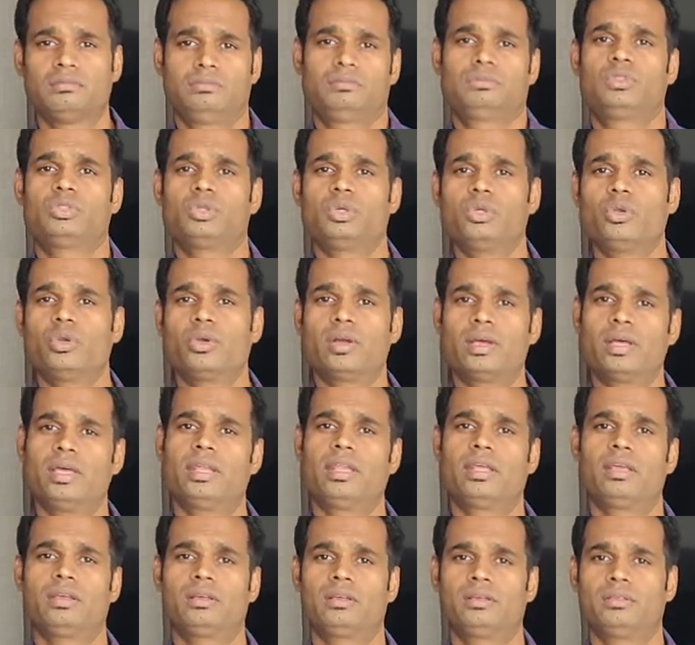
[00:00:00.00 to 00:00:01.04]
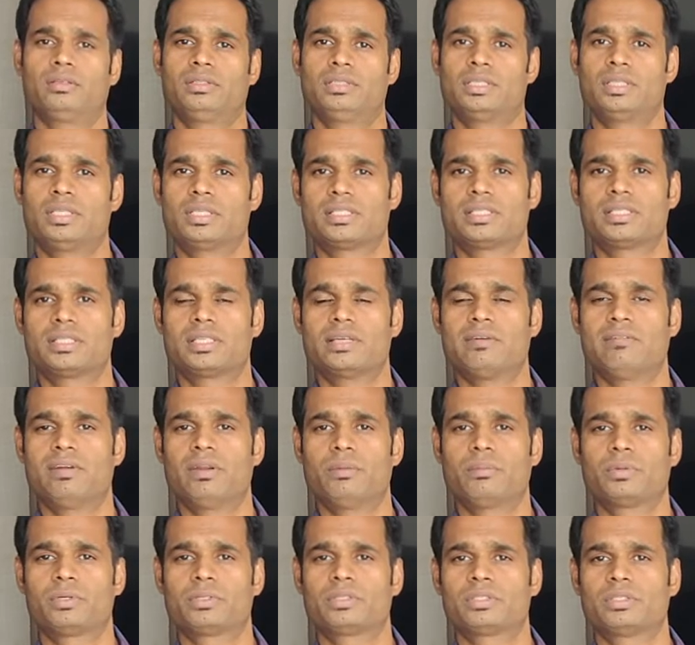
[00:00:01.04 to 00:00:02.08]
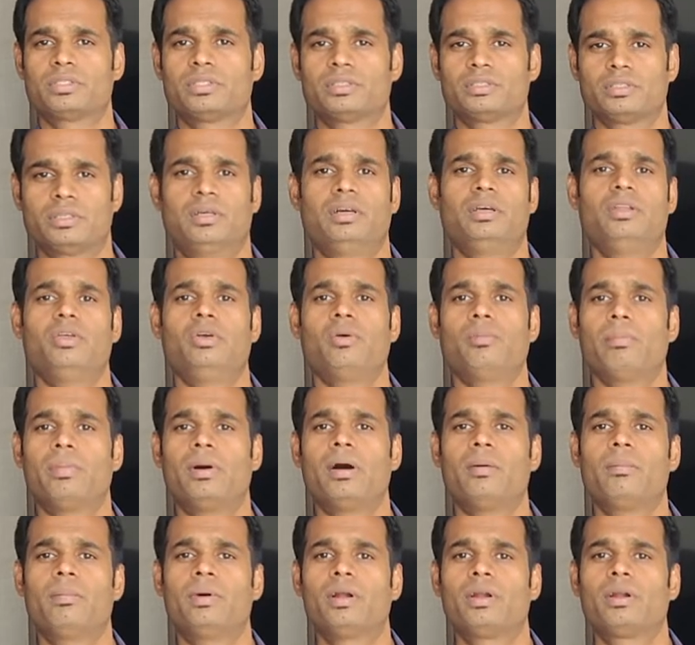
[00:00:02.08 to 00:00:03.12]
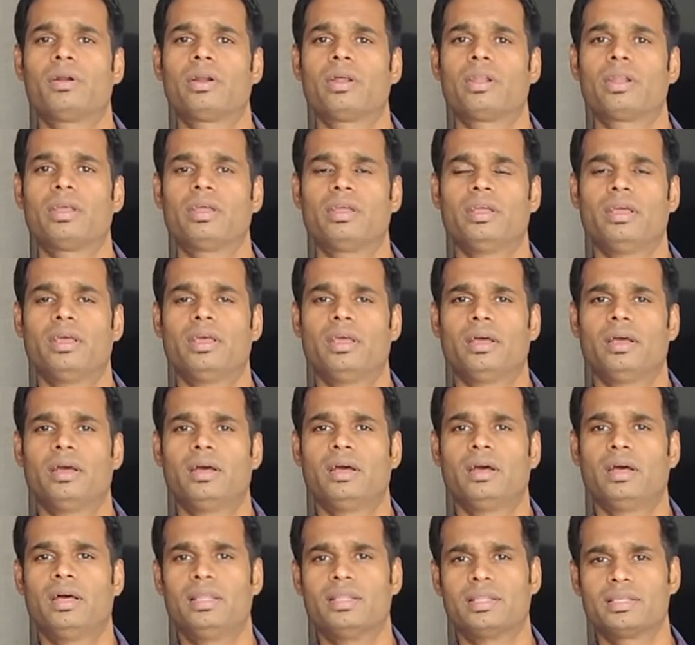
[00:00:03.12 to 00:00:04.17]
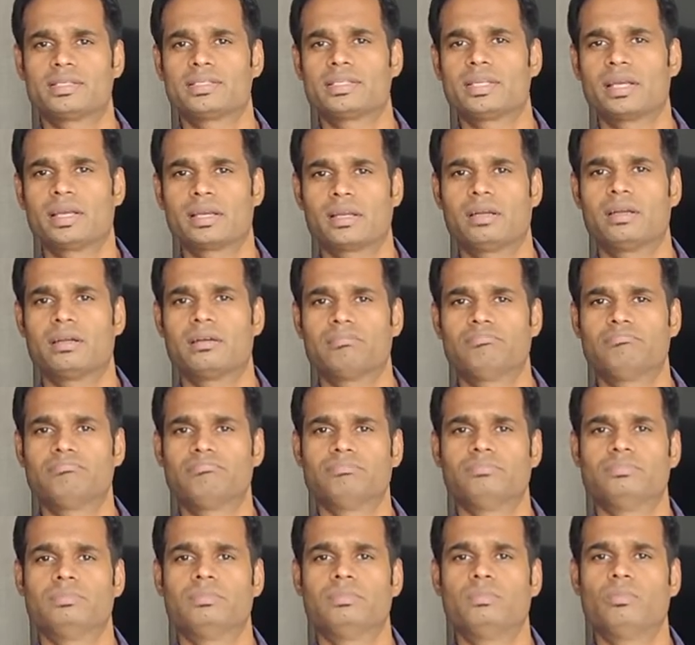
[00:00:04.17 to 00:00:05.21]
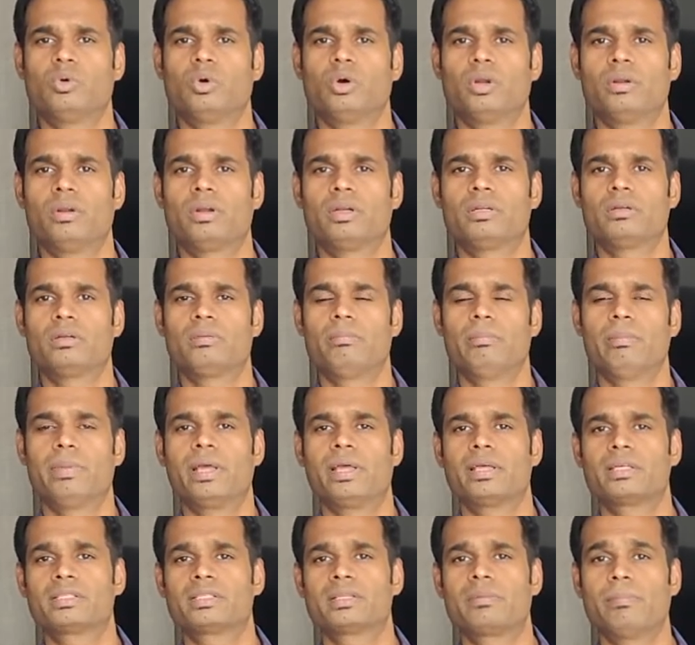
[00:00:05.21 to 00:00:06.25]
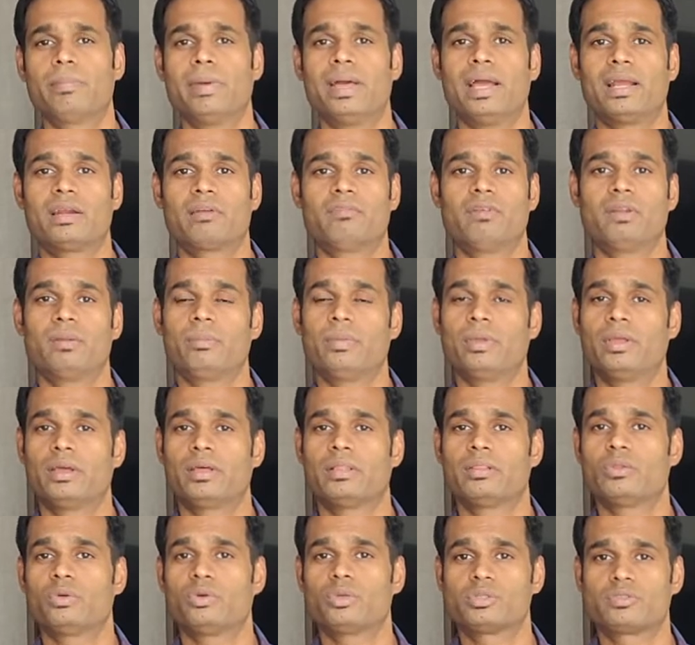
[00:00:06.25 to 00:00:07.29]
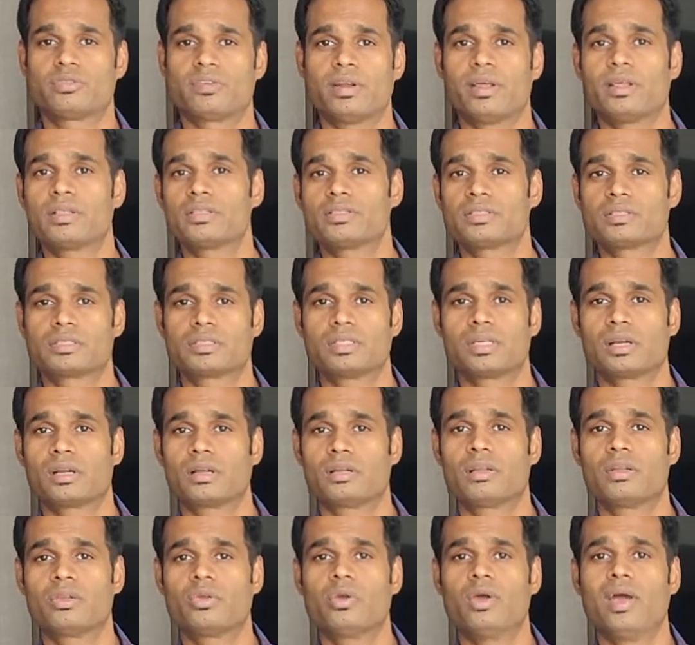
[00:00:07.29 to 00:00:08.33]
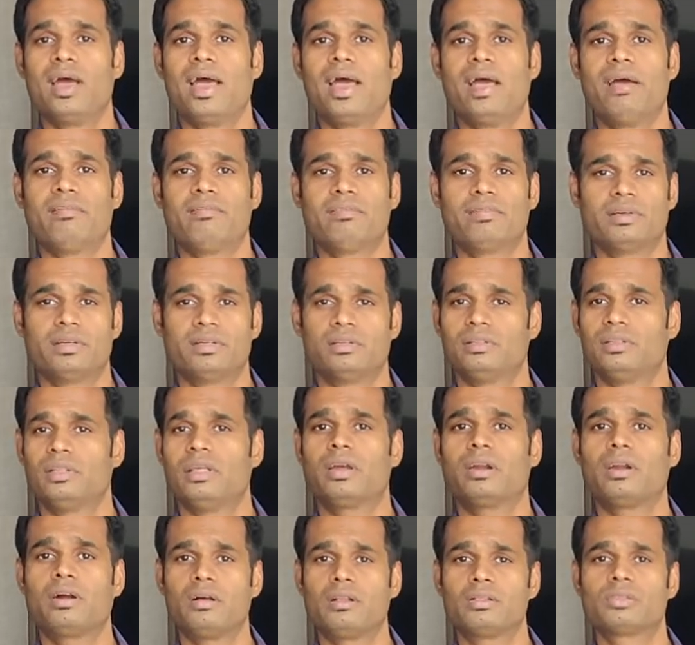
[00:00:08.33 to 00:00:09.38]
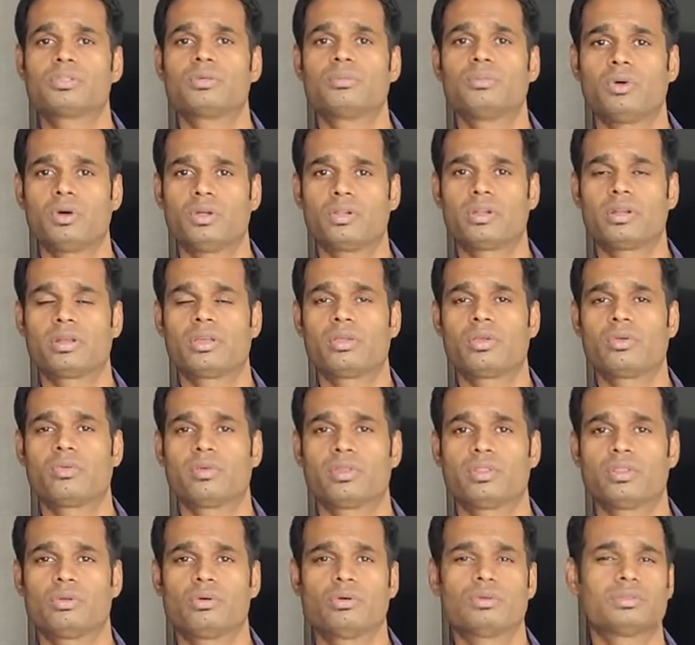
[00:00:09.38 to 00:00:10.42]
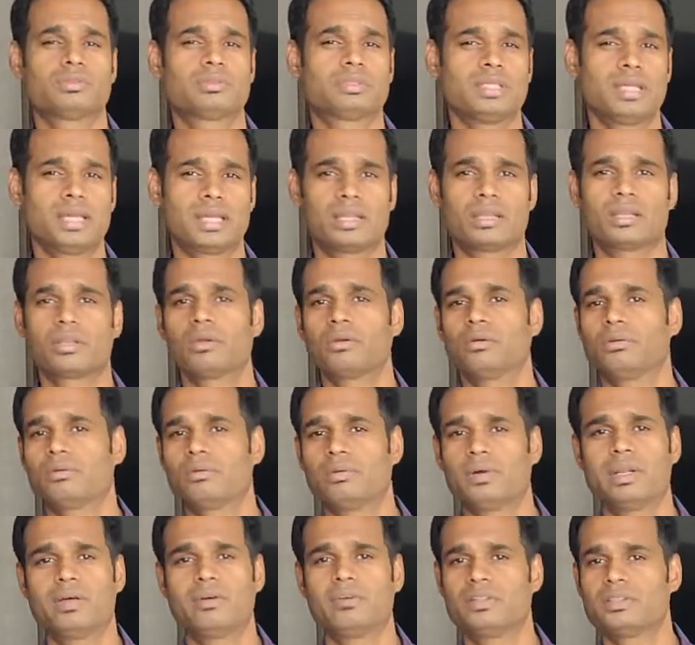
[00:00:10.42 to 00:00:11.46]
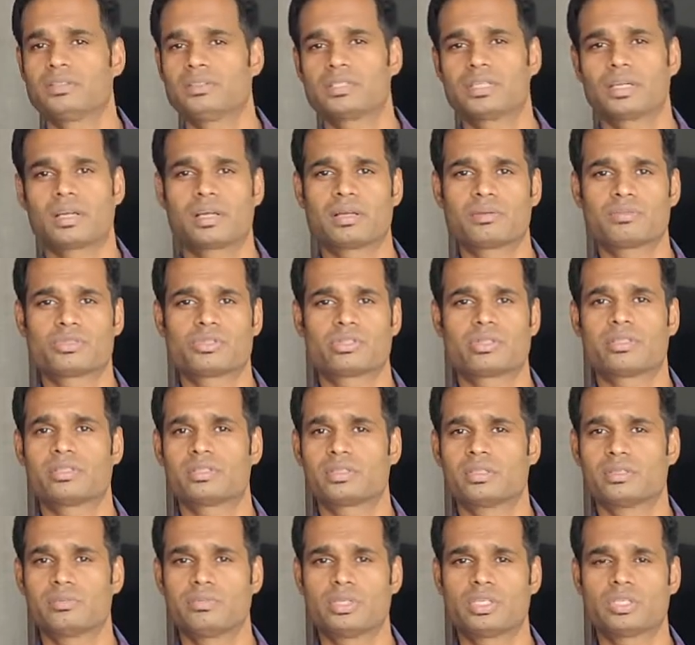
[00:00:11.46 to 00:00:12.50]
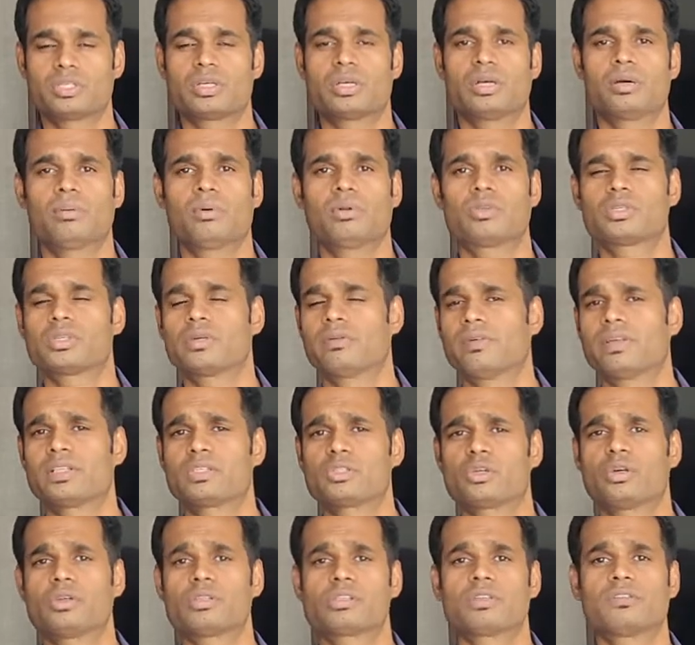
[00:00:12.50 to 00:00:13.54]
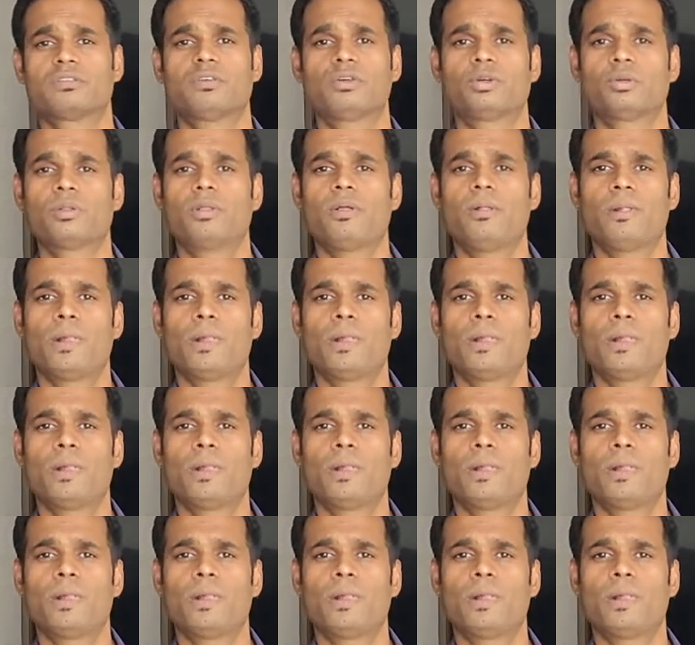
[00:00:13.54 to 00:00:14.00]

so you're getting 60–70% on your palm already. And then second, biggest impact will be on those friends circle you have, and they're also bothering you with those negative, whatever the circumstances, bitching about someone, so on and so forth.